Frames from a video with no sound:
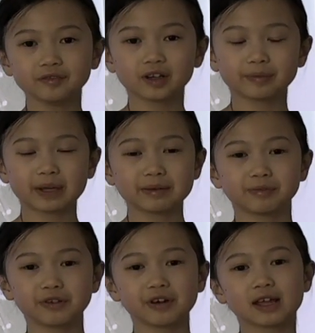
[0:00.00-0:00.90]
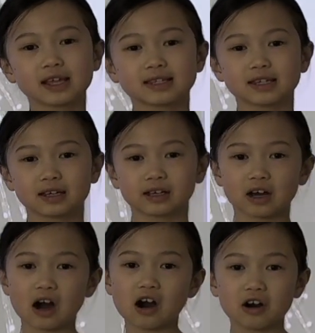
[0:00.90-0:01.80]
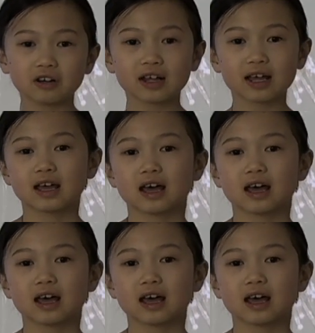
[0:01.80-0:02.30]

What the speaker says: for people to call